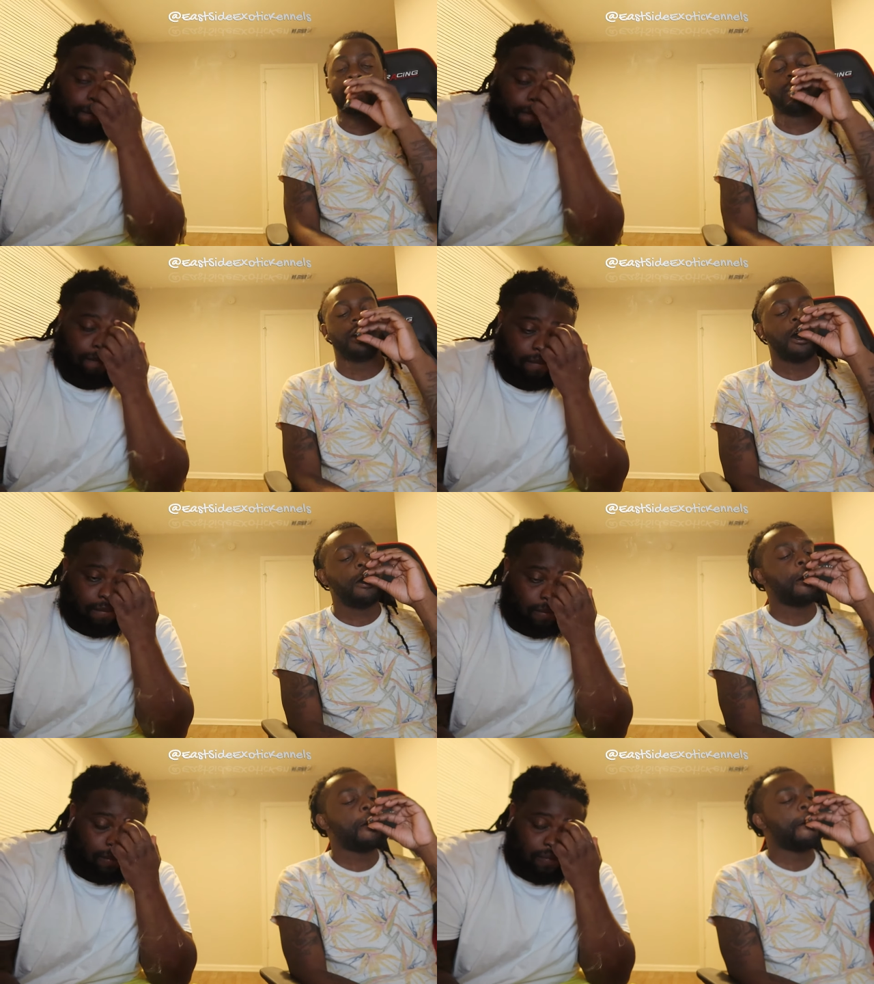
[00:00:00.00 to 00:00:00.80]
Speaker 1: nigga,
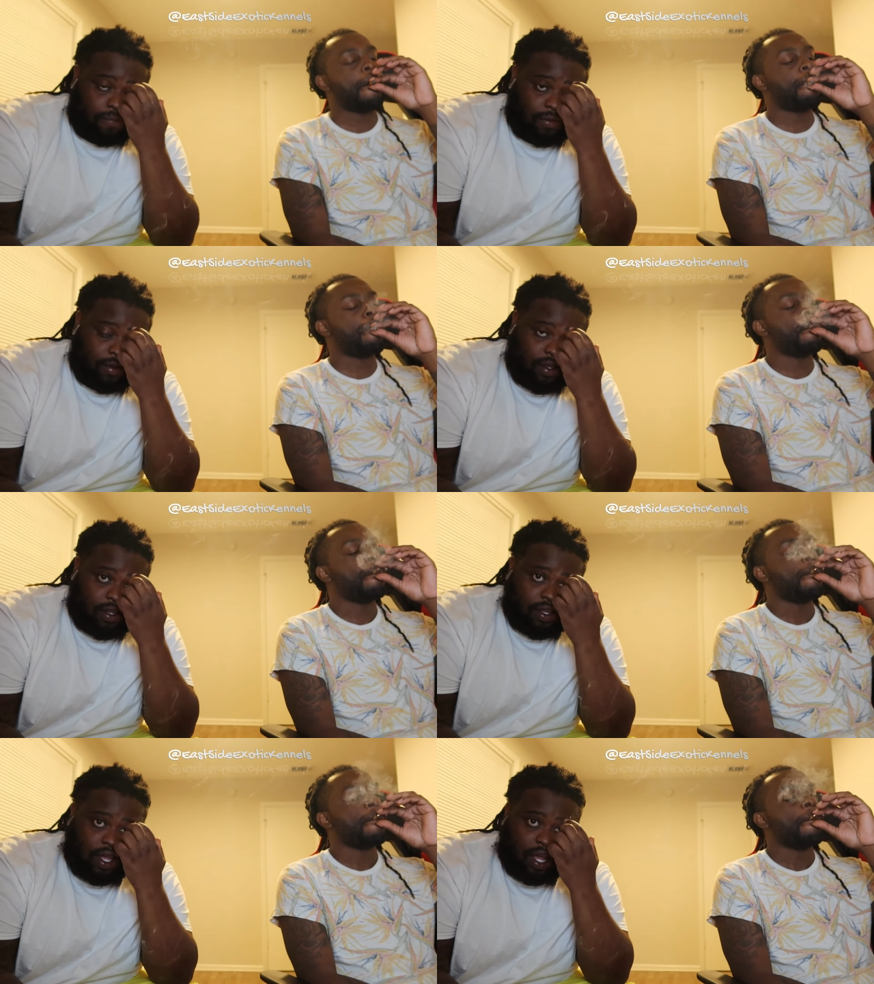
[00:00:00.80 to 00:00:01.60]
all that.
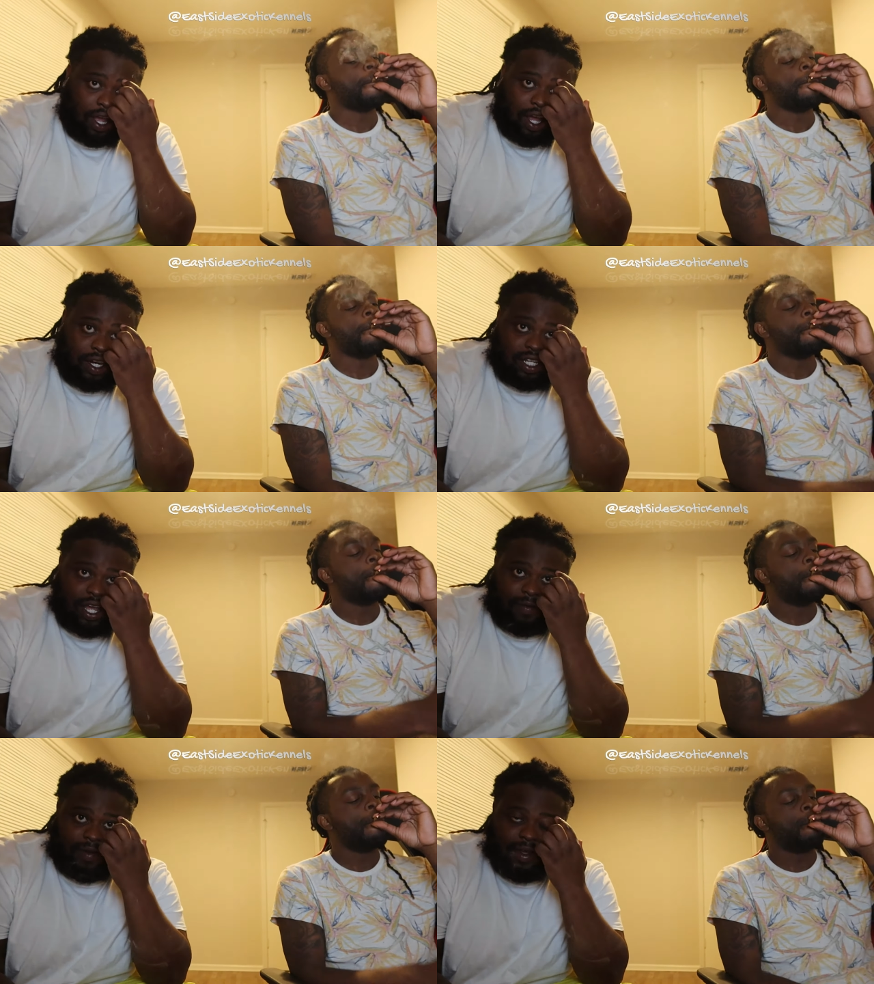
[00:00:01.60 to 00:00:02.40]
Yeah, I gotta
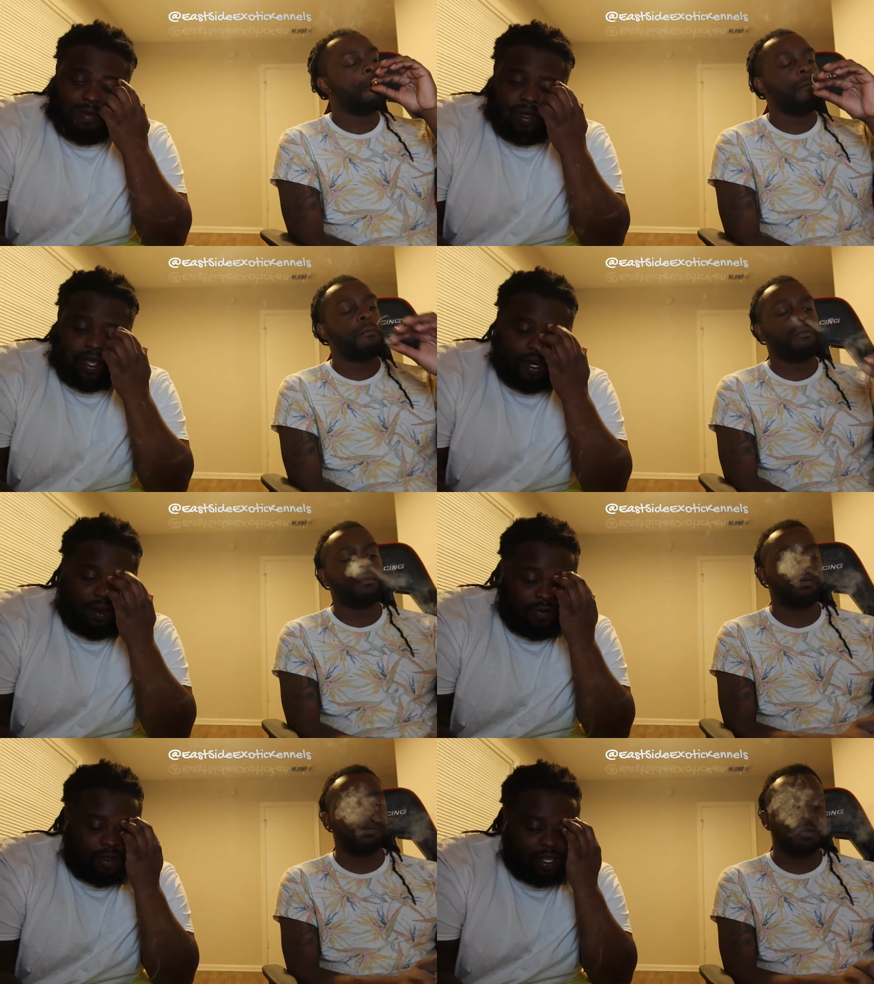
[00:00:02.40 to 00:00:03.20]
tap in, man. And
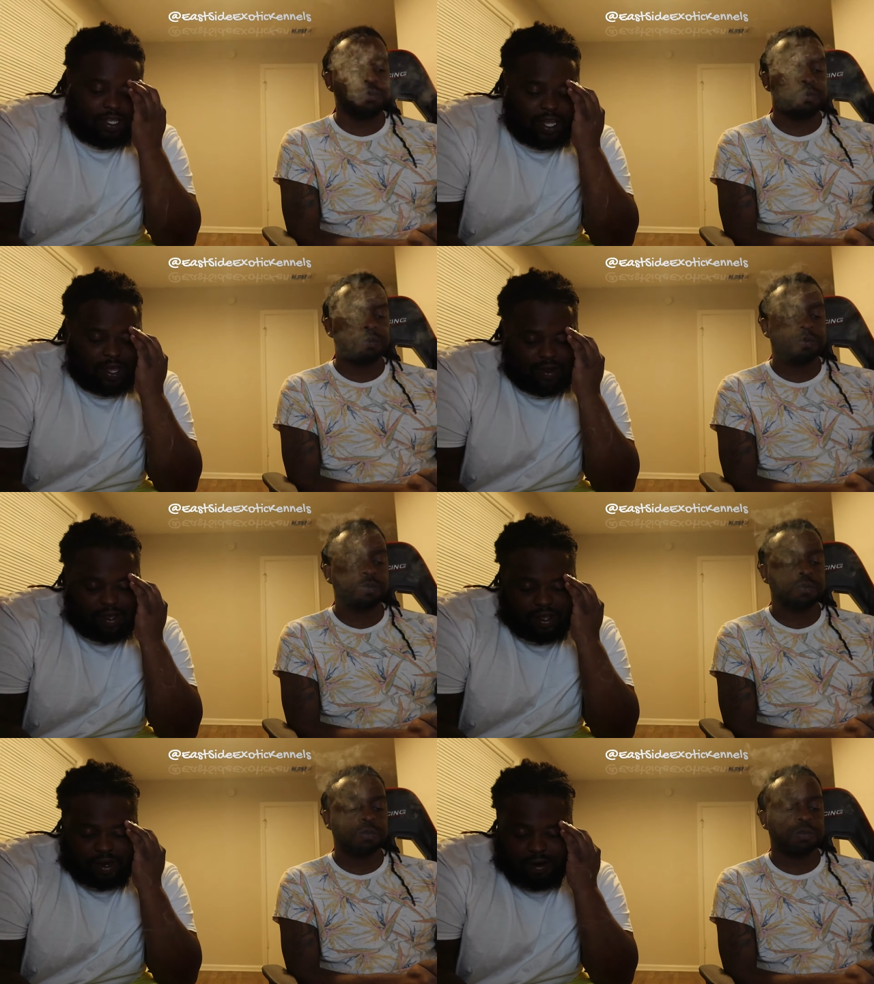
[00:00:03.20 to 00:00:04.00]
if you ain't tapped
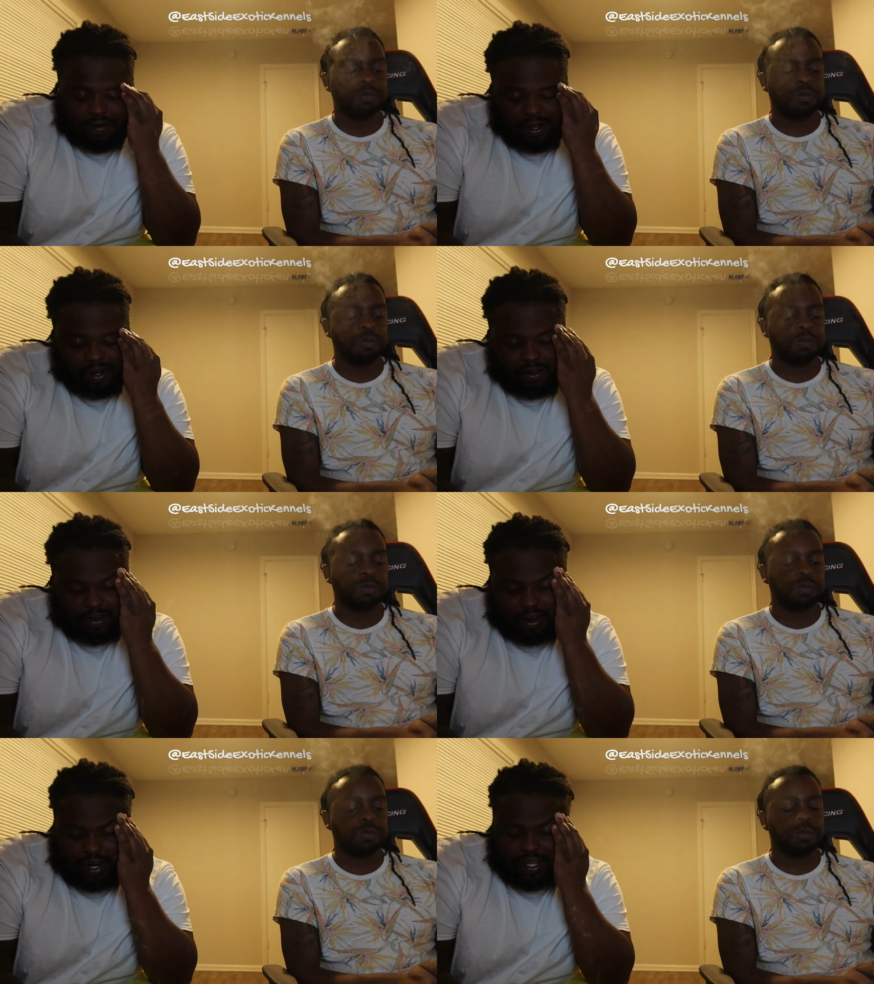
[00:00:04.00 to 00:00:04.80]
in already, you
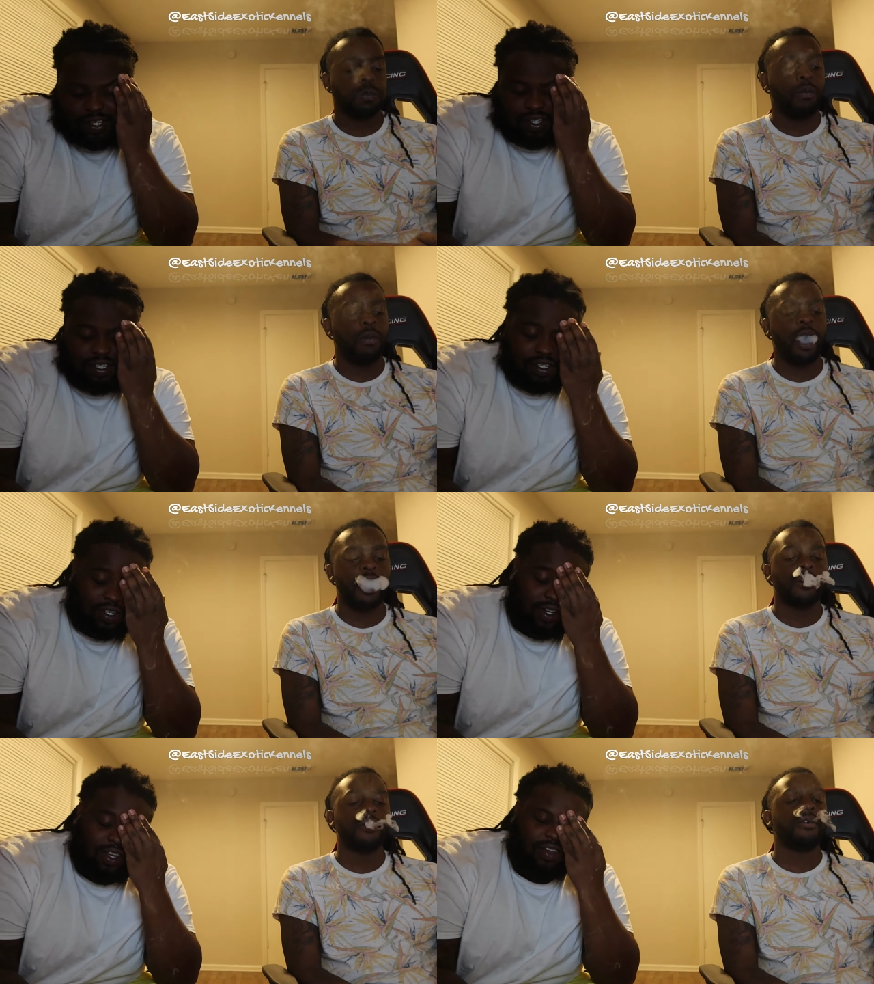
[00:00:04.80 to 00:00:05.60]
crazy.
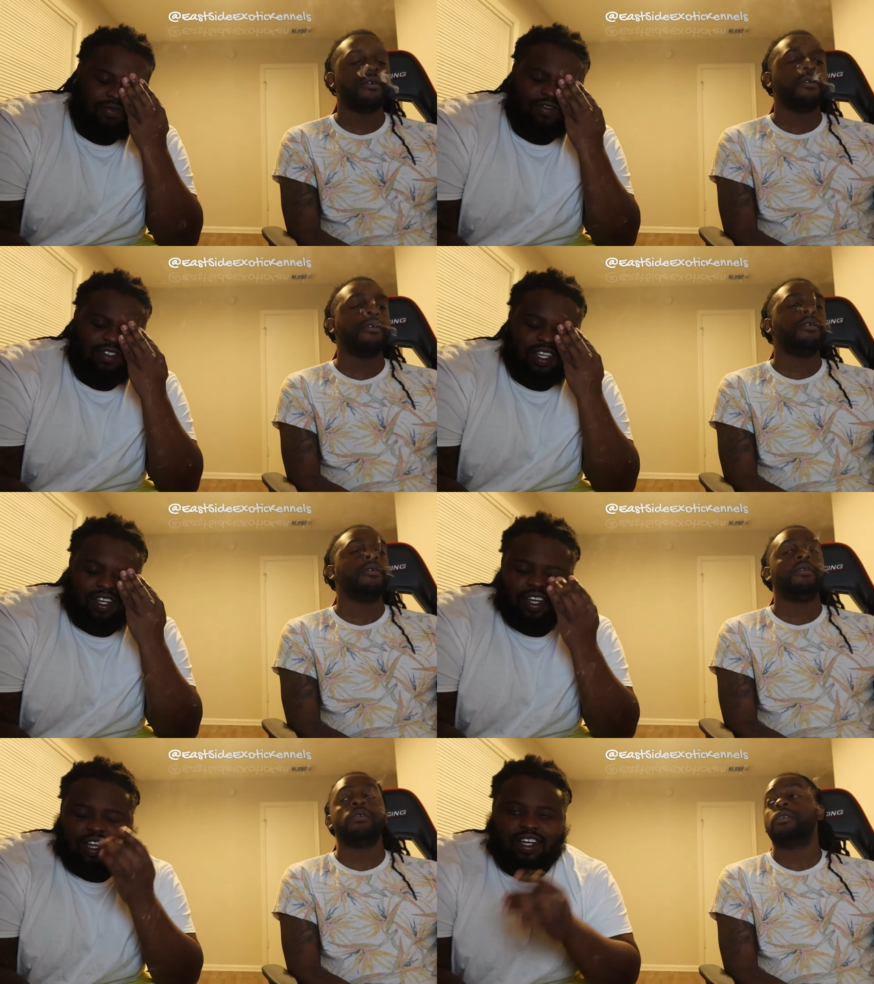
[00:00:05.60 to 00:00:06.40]
You
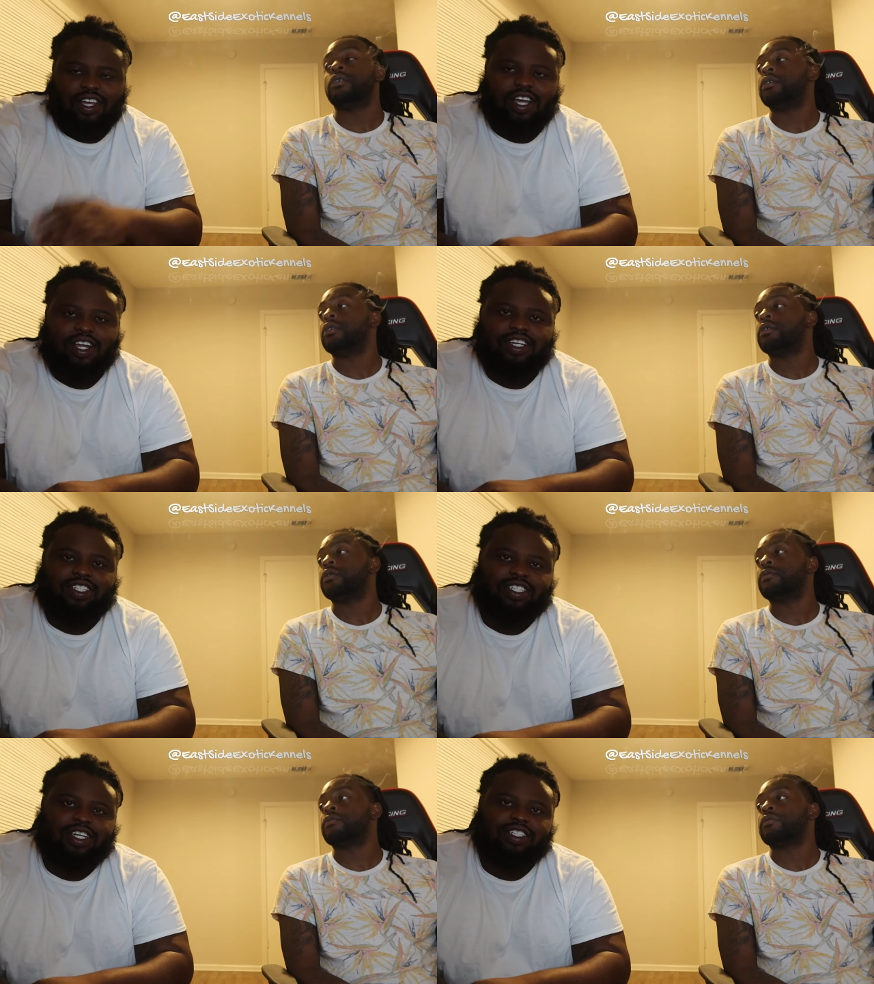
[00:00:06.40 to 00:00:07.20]
sitting here looking at this
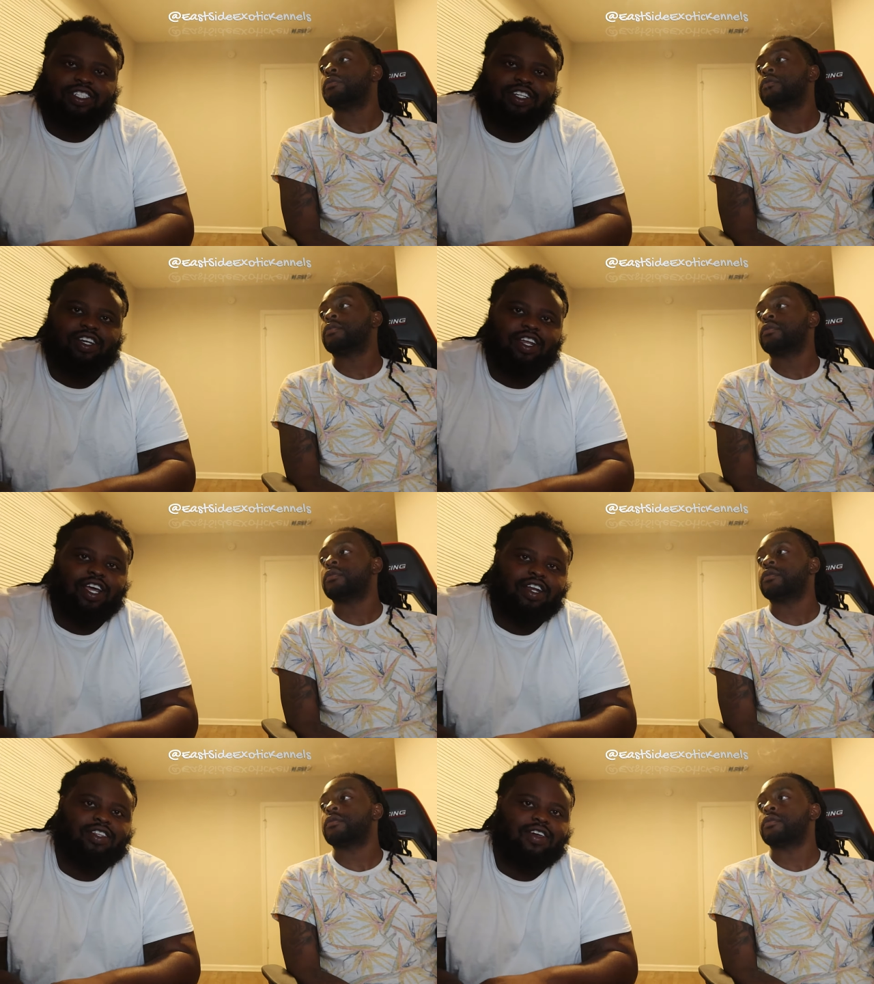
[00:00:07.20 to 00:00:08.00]
shit, just looking
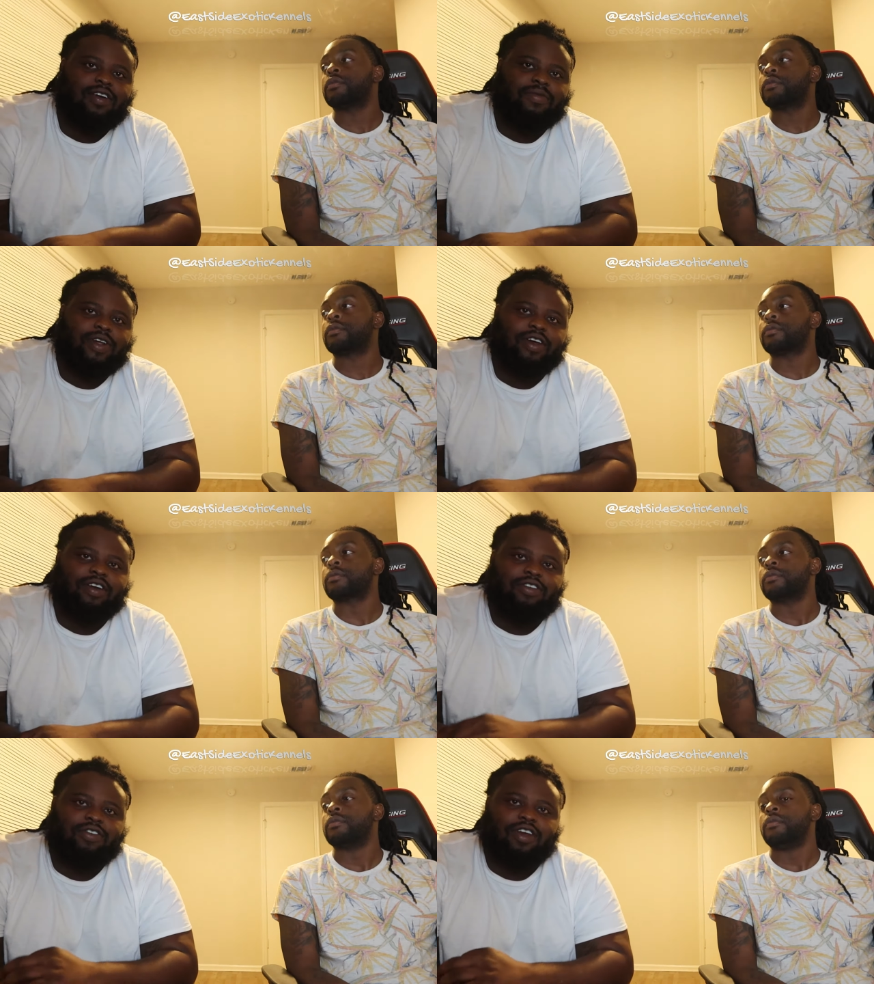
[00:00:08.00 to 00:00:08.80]
at the thumbnail, you